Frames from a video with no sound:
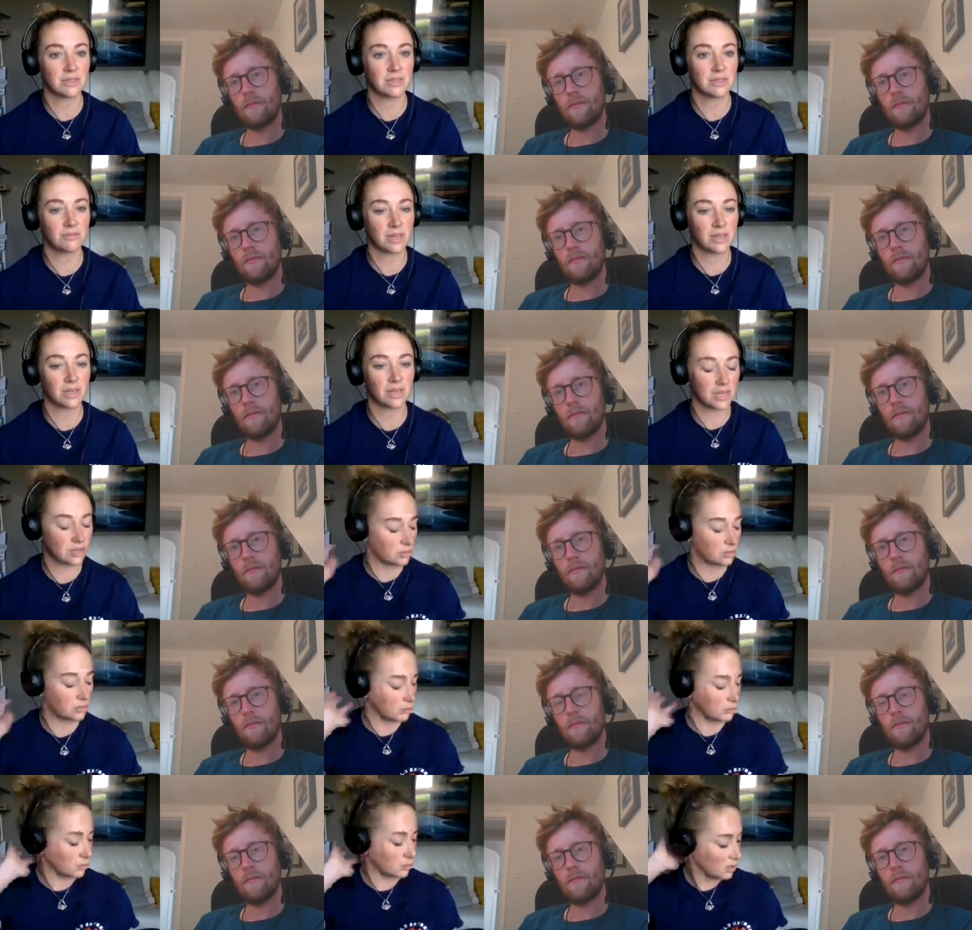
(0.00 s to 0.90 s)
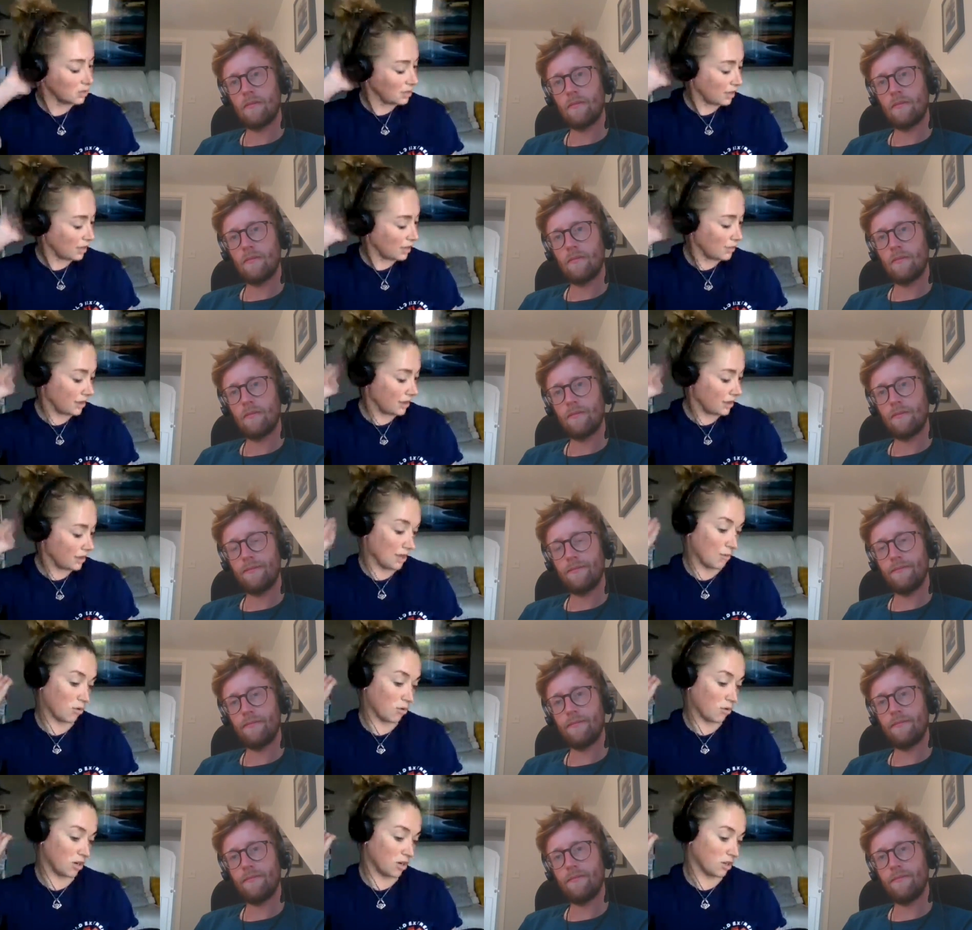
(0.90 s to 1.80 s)
Speaker 1: was really cool, and we had
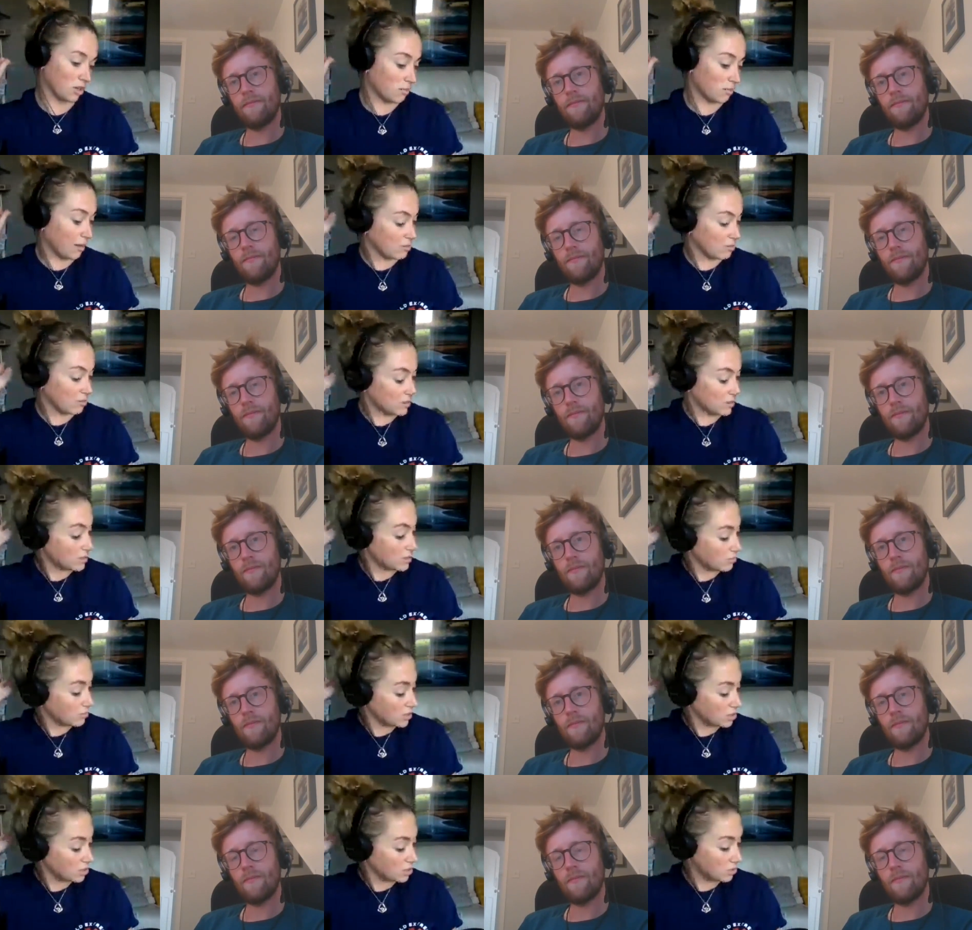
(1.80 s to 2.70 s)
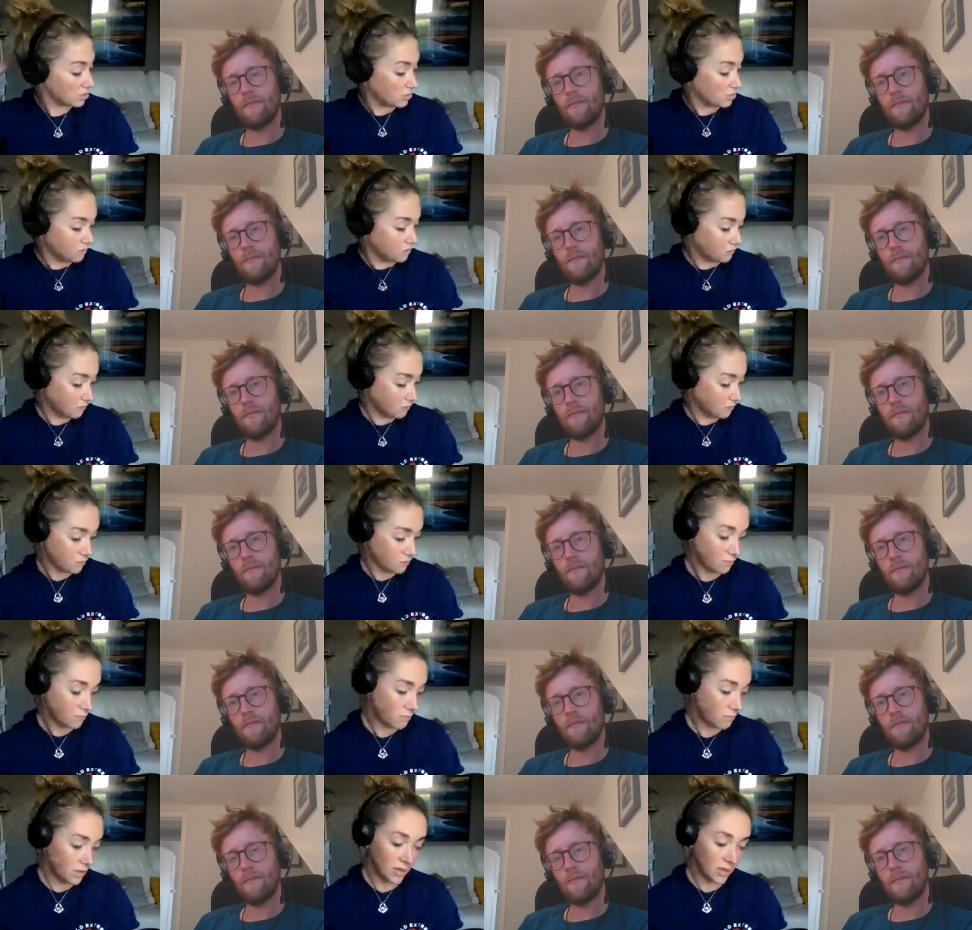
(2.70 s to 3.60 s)
that mm. one hmm. other mountain that we saw.
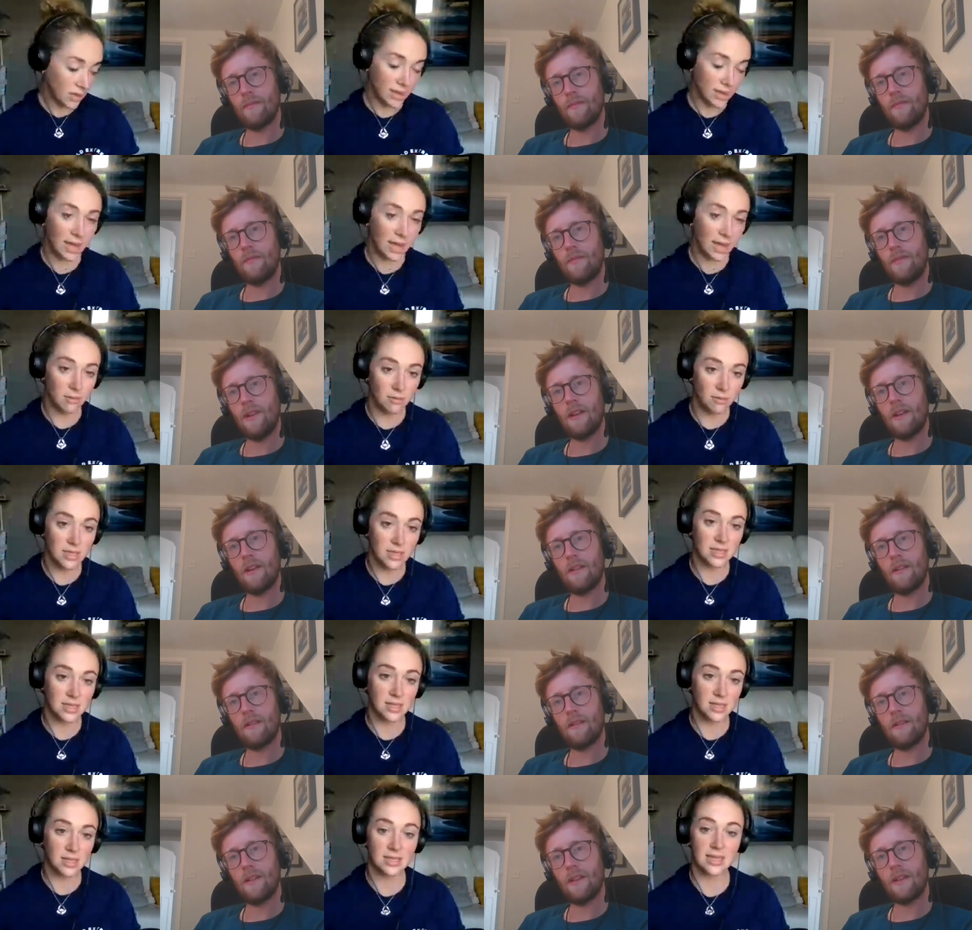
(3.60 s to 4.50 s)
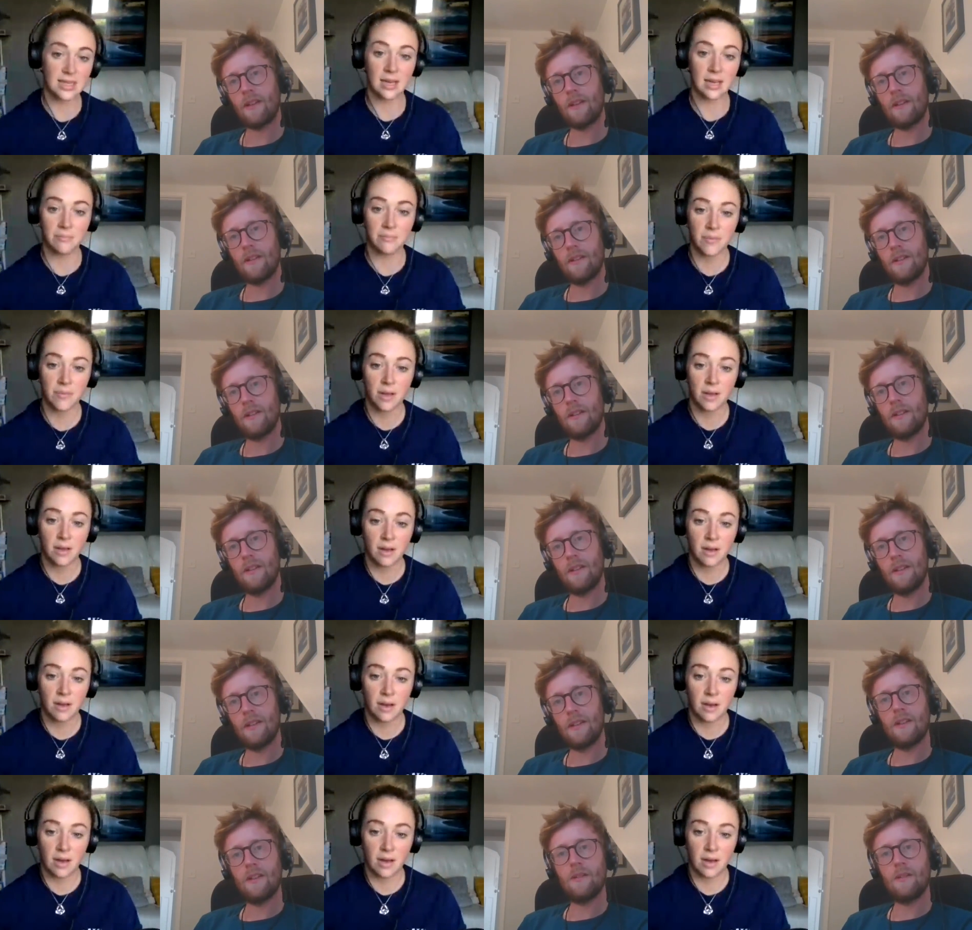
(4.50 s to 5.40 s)
Yeah. Yeah. Sunset.
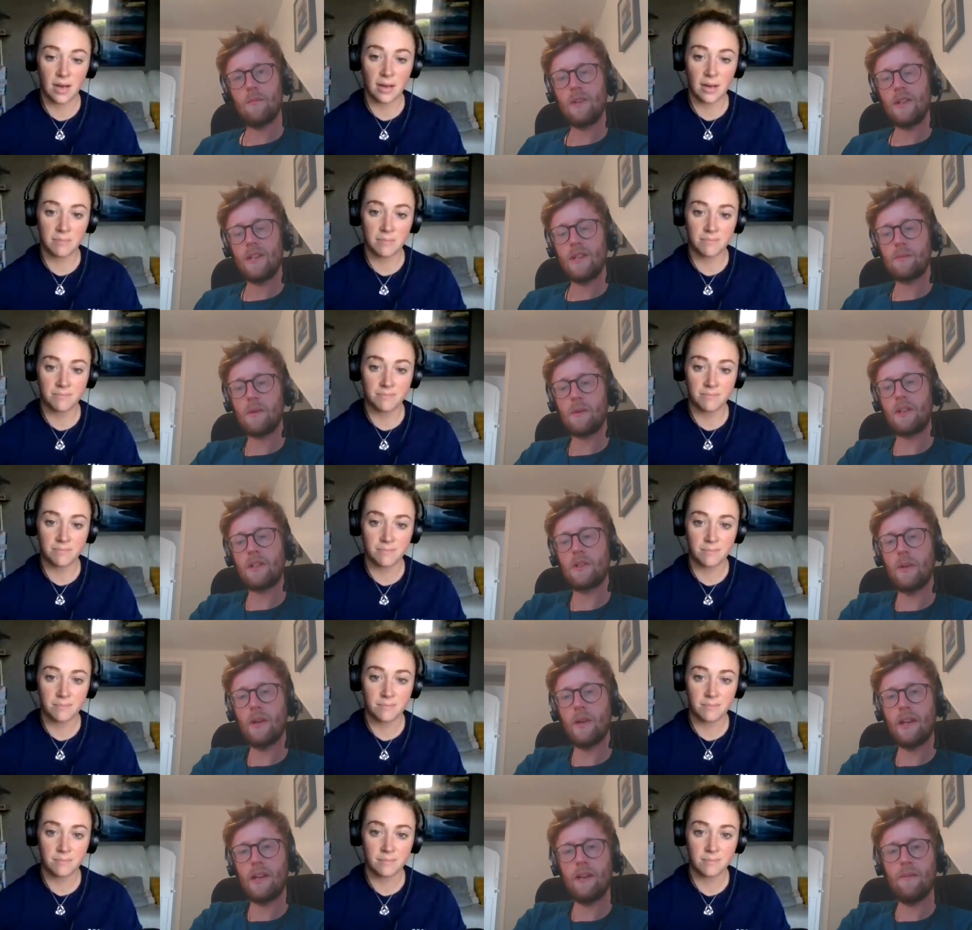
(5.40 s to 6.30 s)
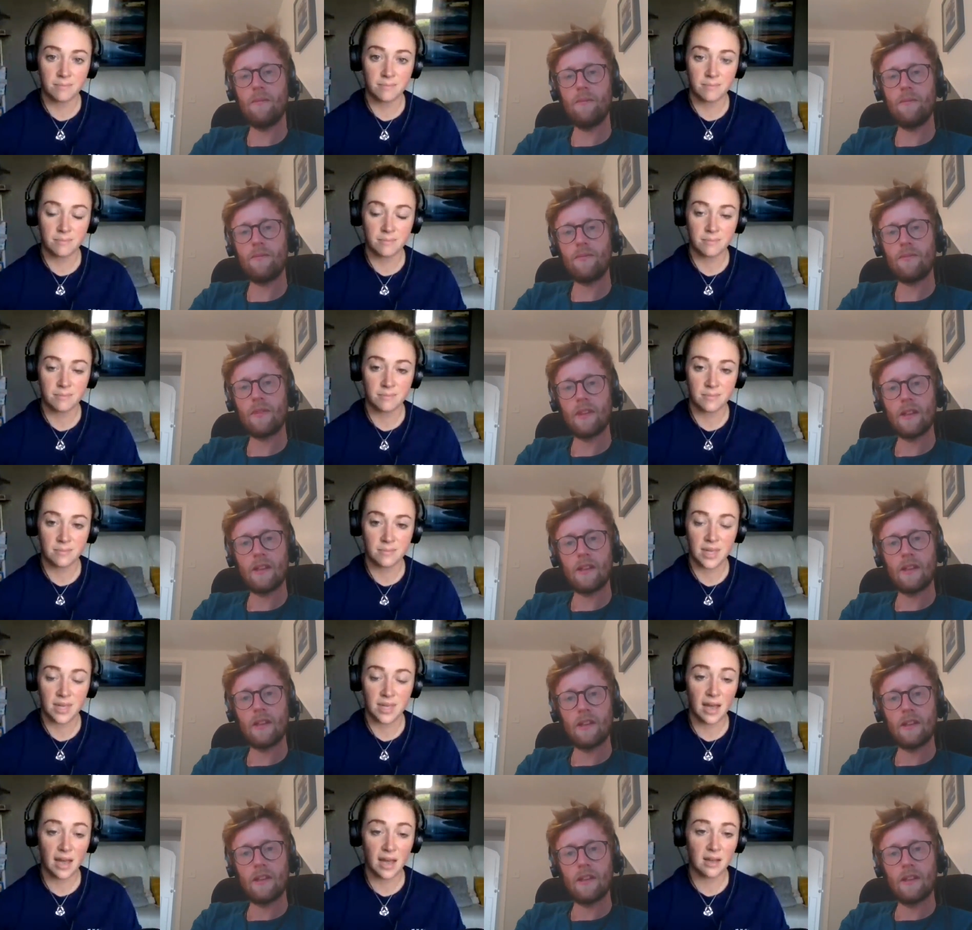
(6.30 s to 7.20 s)
Um, Pretty
Speaker 2: special. Hey.
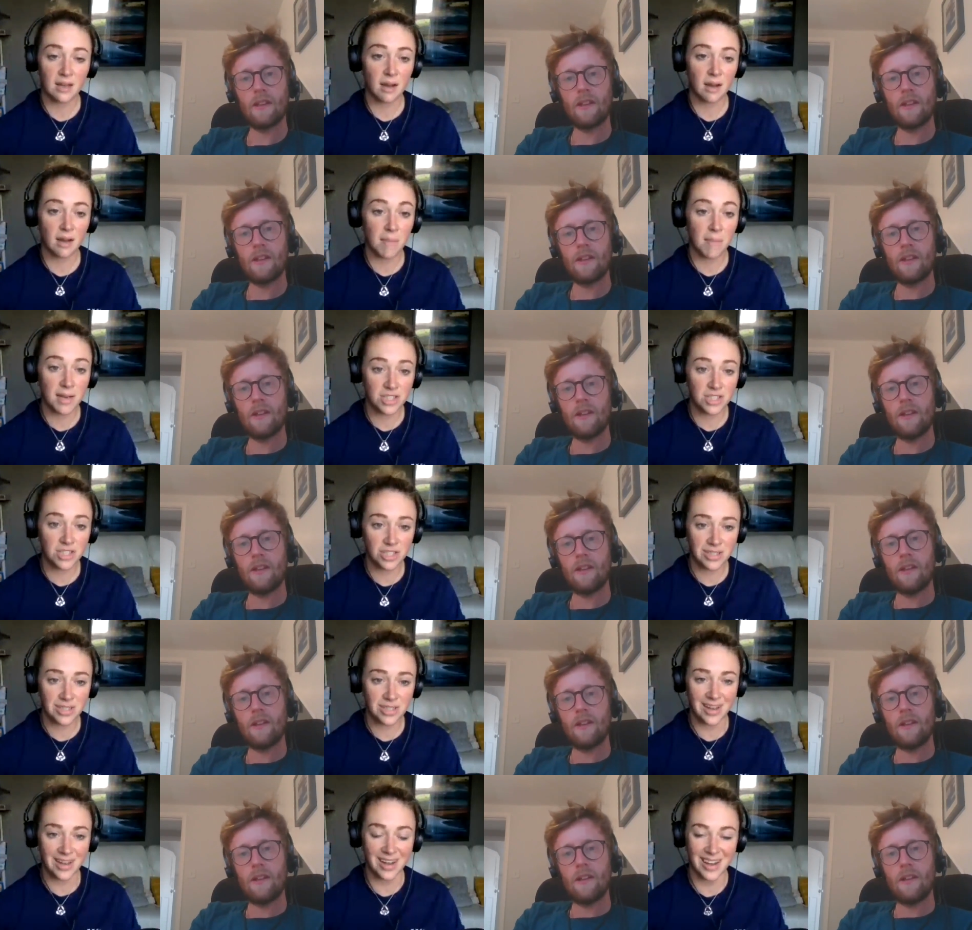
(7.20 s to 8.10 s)
Speaker 1: Yeah, I mentioned in